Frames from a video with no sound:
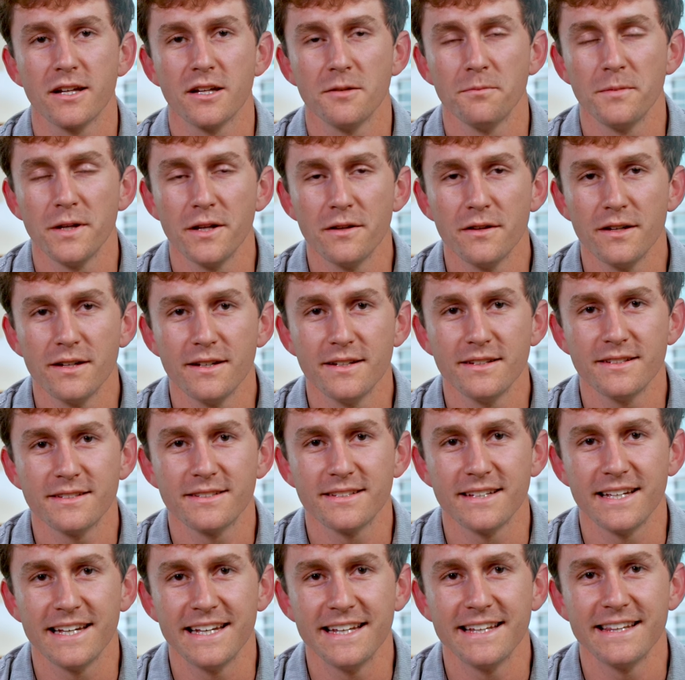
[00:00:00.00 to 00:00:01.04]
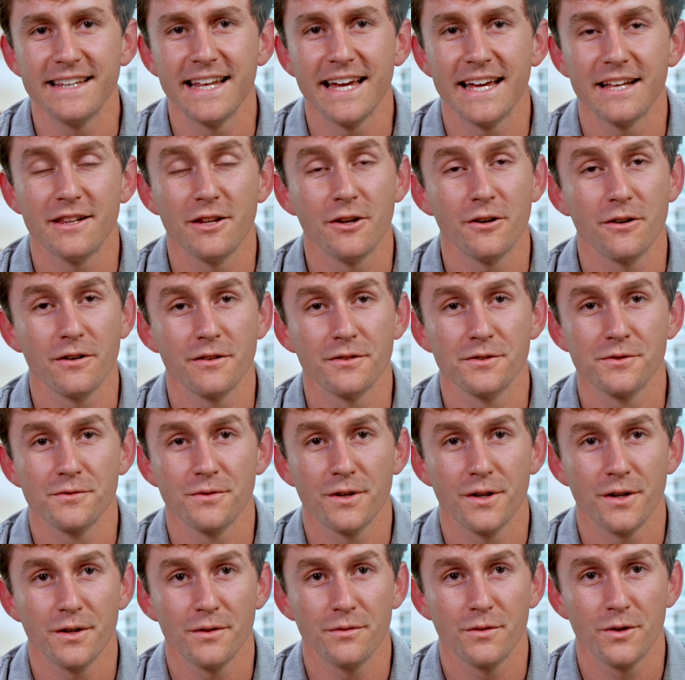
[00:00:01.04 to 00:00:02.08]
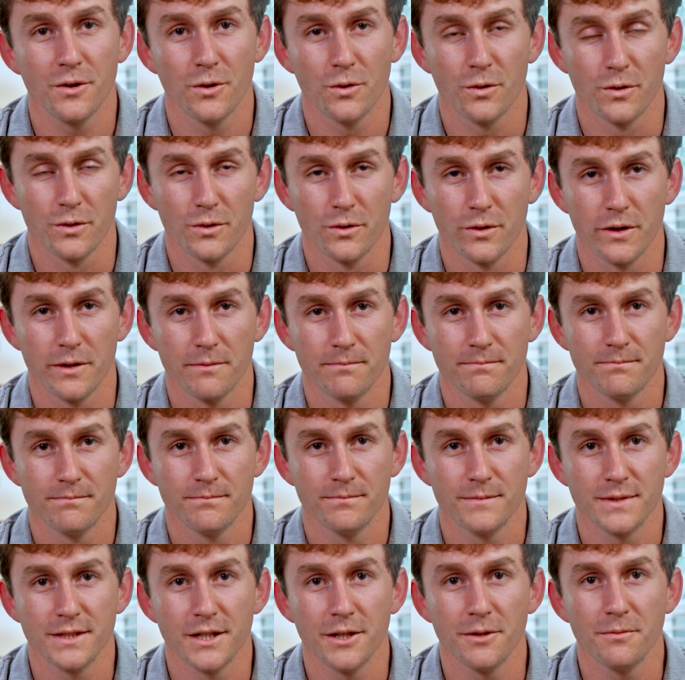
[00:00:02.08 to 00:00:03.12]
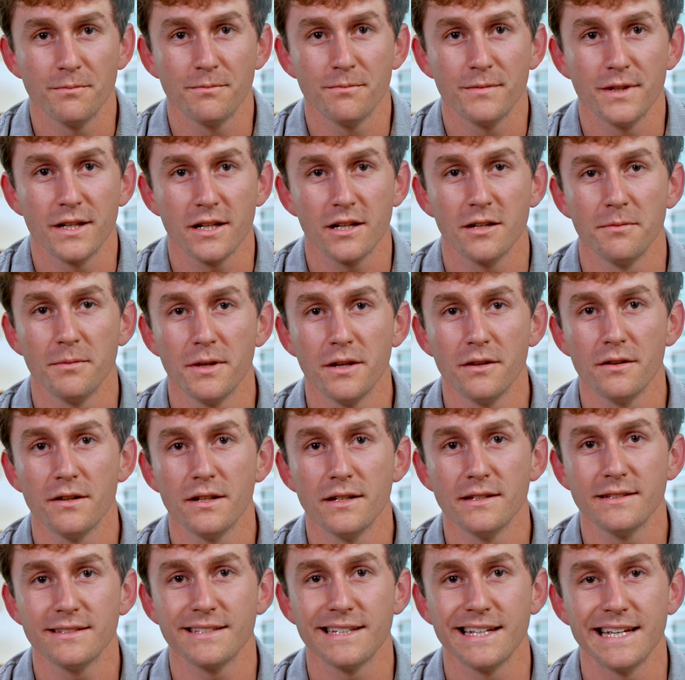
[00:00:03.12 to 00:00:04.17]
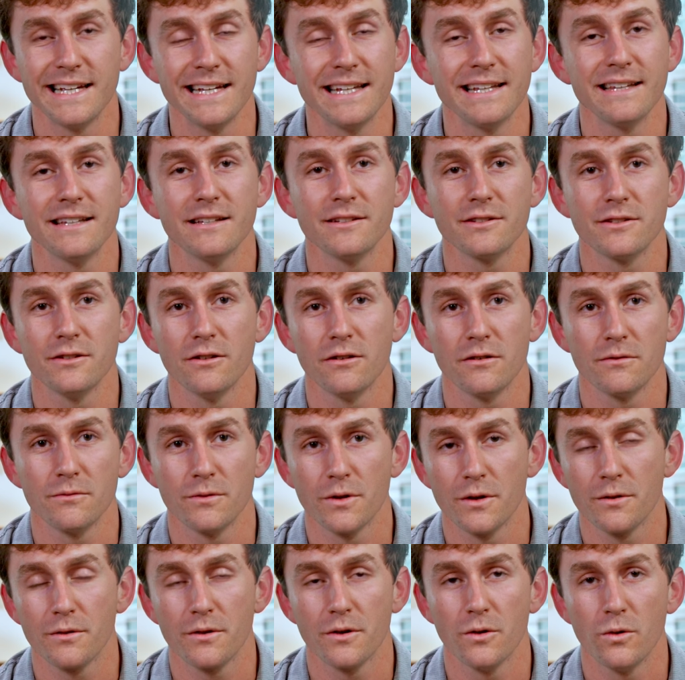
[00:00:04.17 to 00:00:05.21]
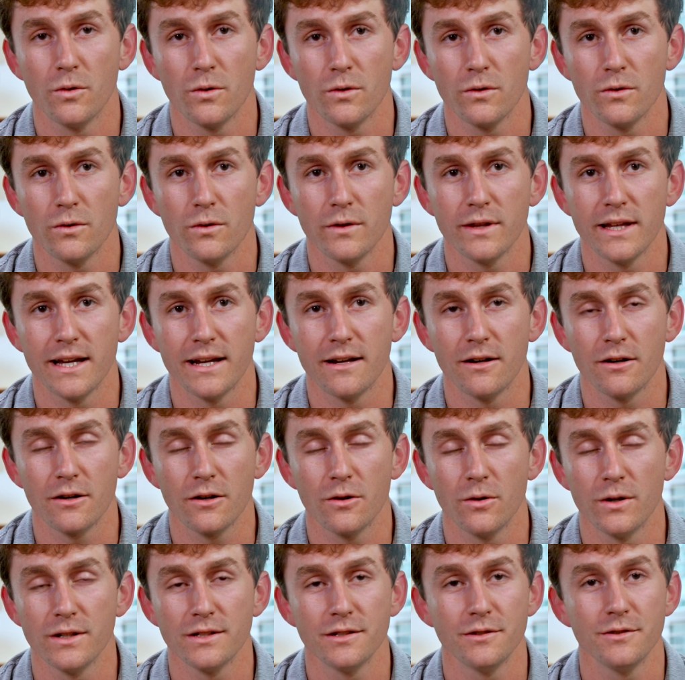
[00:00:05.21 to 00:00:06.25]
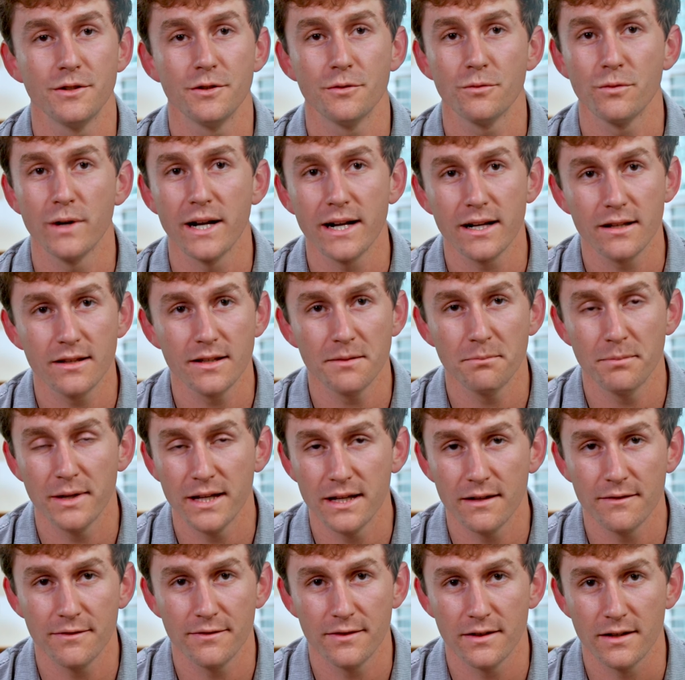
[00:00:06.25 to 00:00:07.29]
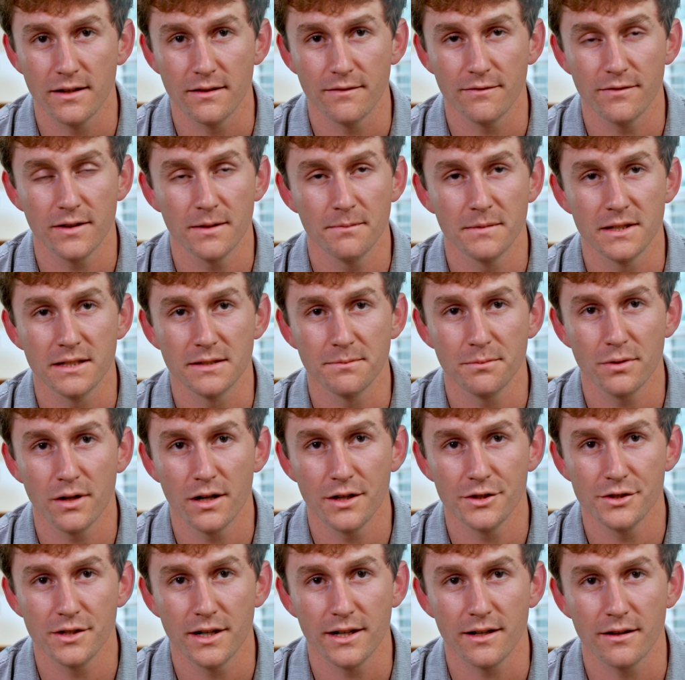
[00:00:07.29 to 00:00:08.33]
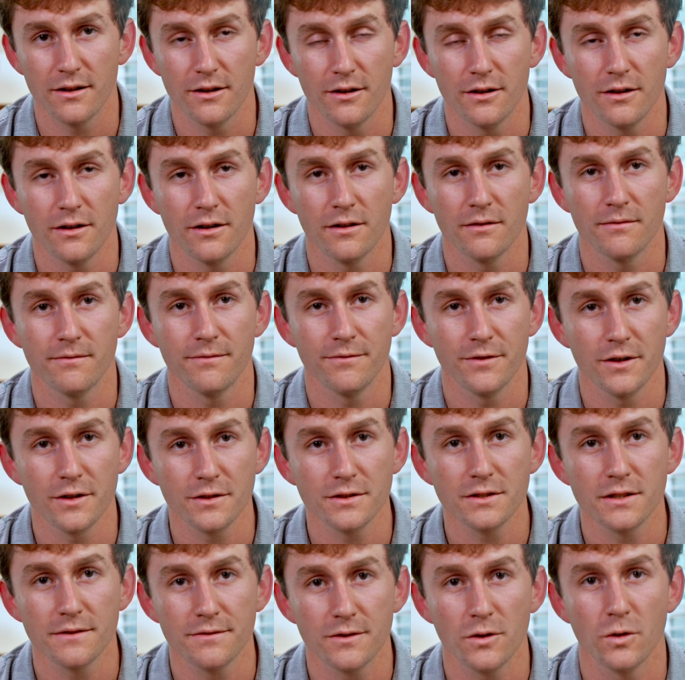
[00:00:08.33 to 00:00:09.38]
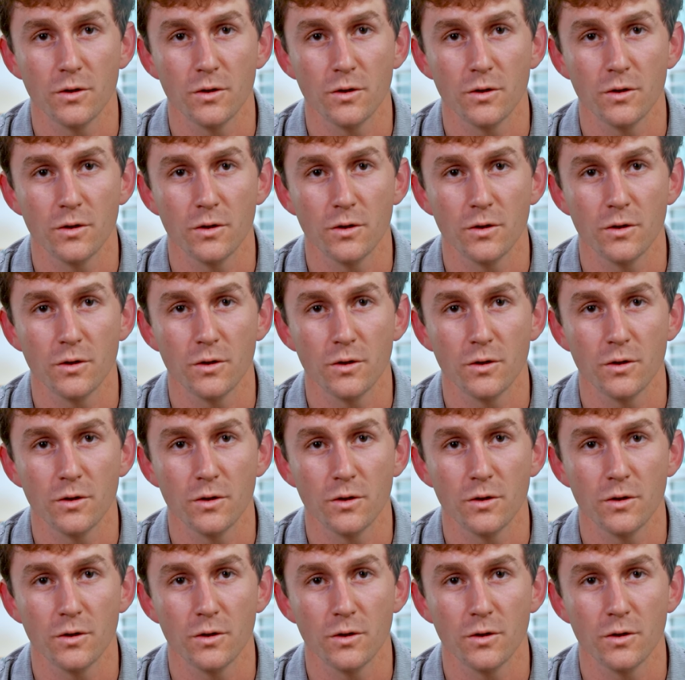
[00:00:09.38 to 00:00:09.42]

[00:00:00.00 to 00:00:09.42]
communities in that Lawrence Road corridor? So the communities in this Lawrence Road corridor that are going to directly benefit from this project are, first, of